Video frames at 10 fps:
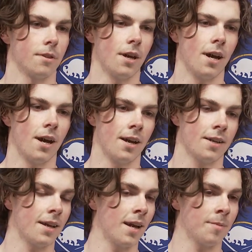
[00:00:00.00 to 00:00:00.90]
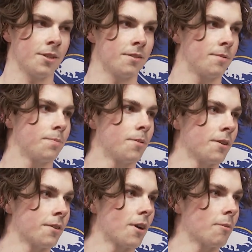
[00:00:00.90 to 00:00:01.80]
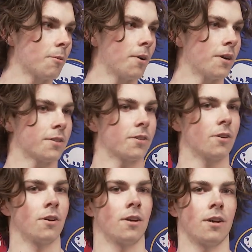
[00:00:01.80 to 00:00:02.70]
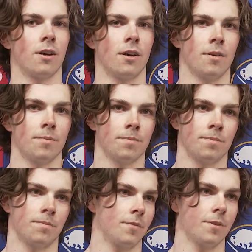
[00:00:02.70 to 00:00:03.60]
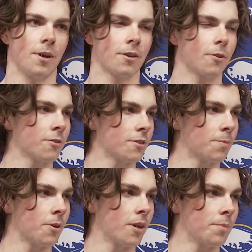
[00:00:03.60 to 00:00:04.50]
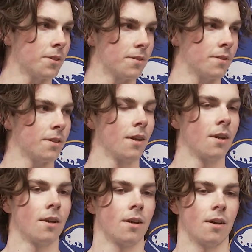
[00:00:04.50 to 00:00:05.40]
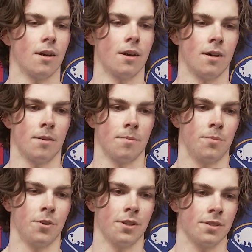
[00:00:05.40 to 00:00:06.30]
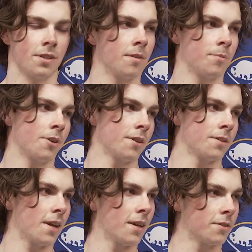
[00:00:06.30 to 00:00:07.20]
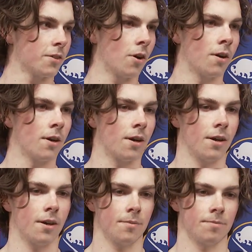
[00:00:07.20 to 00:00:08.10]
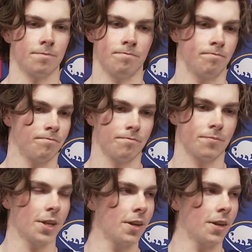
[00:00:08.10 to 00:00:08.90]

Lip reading: I mean, he's a pretty incredible player, so the amount of goals he's putting up is pretty insane, so yeah.